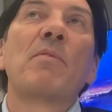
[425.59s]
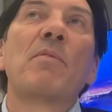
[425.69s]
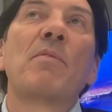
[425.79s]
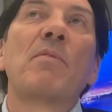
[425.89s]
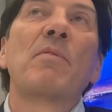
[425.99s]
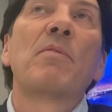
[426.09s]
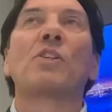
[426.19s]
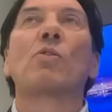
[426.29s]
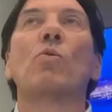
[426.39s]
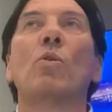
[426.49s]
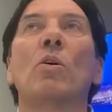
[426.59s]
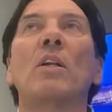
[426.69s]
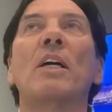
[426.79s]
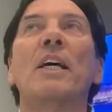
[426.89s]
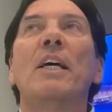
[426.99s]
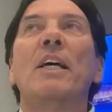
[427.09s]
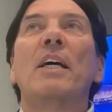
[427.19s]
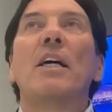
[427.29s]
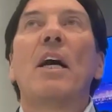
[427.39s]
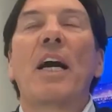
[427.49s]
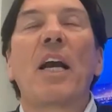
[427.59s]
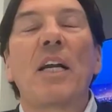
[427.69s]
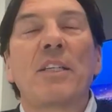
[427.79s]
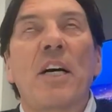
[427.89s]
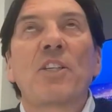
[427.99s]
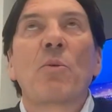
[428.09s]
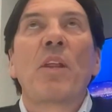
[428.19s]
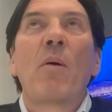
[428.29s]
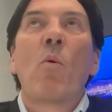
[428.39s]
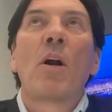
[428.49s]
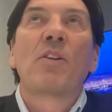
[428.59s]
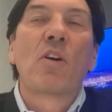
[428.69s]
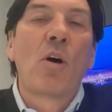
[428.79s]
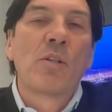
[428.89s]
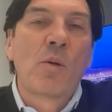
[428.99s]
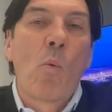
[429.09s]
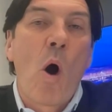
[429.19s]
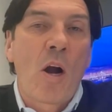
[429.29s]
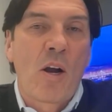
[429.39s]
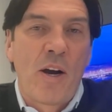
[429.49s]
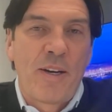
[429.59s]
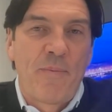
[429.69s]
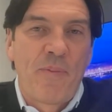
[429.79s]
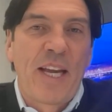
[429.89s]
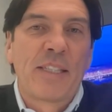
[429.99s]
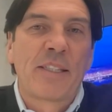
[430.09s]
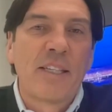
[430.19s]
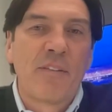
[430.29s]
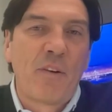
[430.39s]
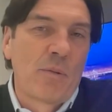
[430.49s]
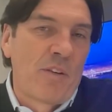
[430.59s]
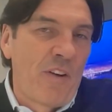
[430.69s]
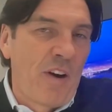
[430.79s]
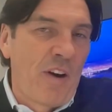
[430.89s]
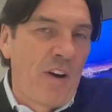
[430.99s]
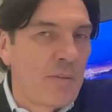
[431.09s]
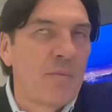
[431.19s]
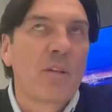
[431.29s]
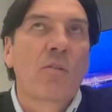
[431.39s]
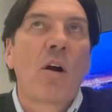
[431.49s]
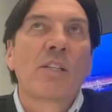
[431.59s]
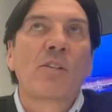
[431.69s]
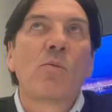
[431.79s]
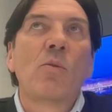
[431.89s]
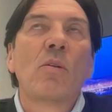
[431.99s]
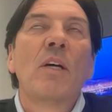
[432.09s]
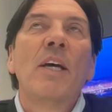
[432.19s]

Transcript: And one school I got in touch with, I wanted to go as a walk-on and see if it was a very good lacrosse school.